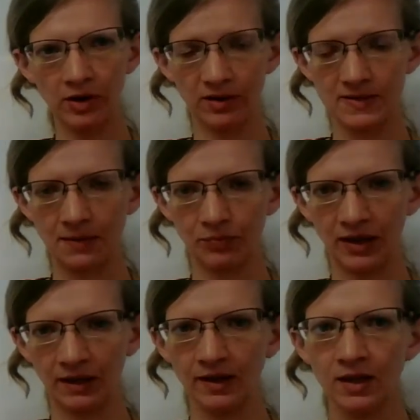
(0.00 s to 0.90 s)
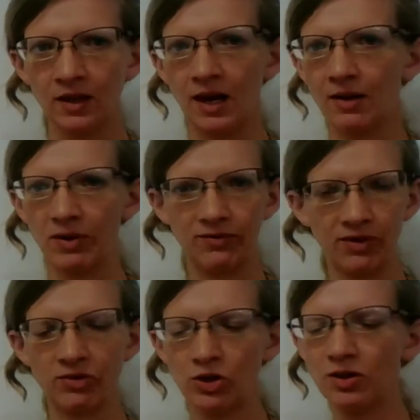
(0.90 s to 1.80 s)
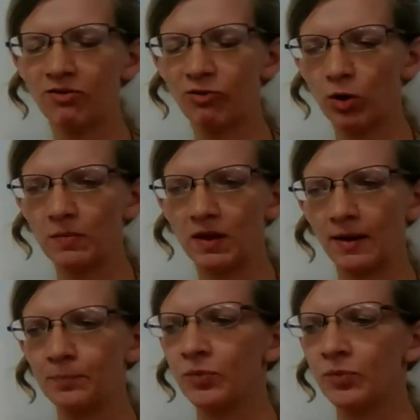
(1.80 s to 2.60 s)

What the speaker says: of something, and we've given you the formula,